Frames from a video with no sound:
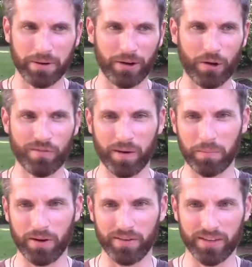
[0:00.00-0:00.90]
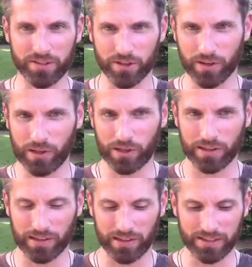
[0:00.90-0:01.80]
in November, and things are going to look a
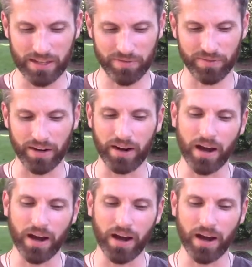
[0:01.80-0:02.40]
little different.